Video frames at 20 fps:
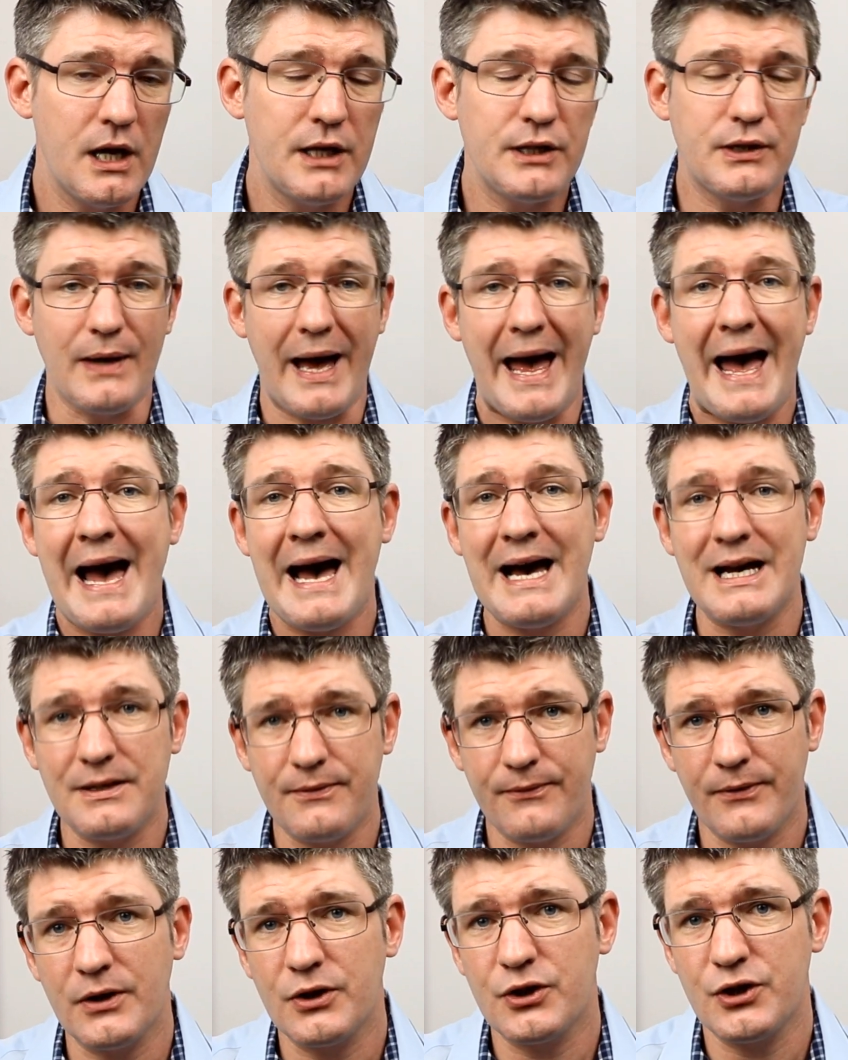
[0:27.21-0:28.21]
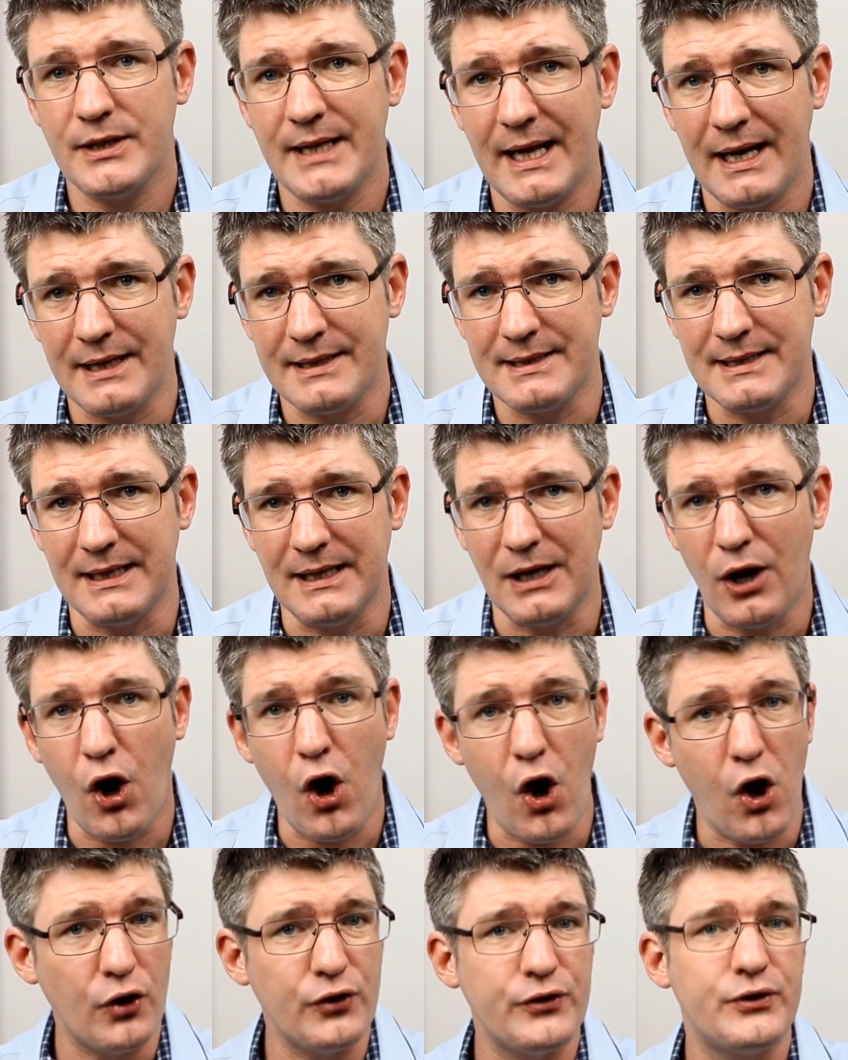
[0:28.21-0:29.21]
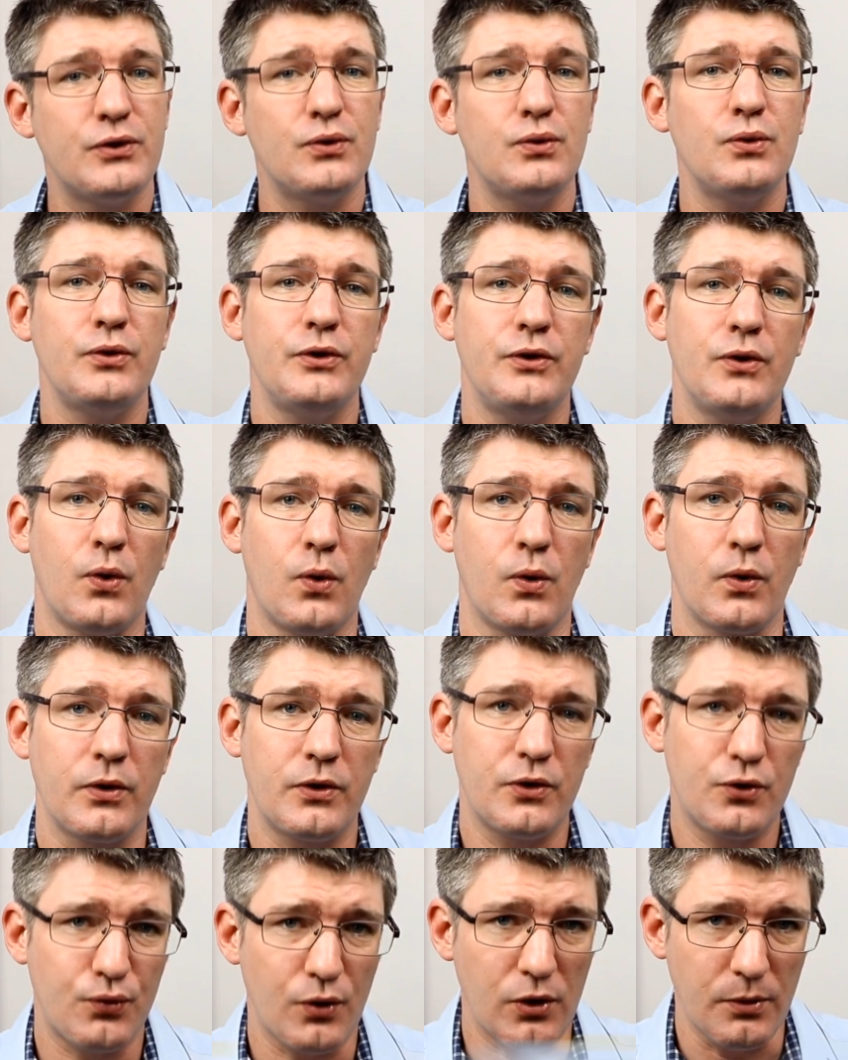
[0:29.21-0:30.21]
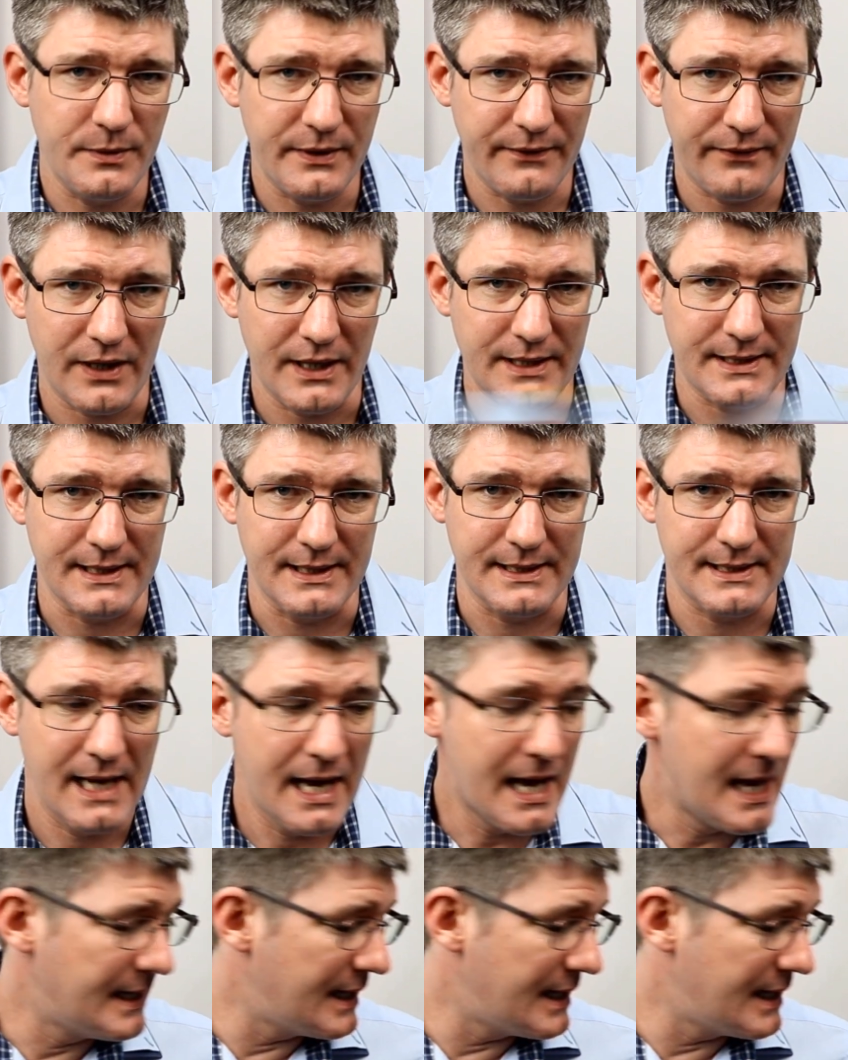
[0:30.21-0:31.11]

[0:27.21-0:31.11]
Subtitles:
to add functionality onto your Chrome devices.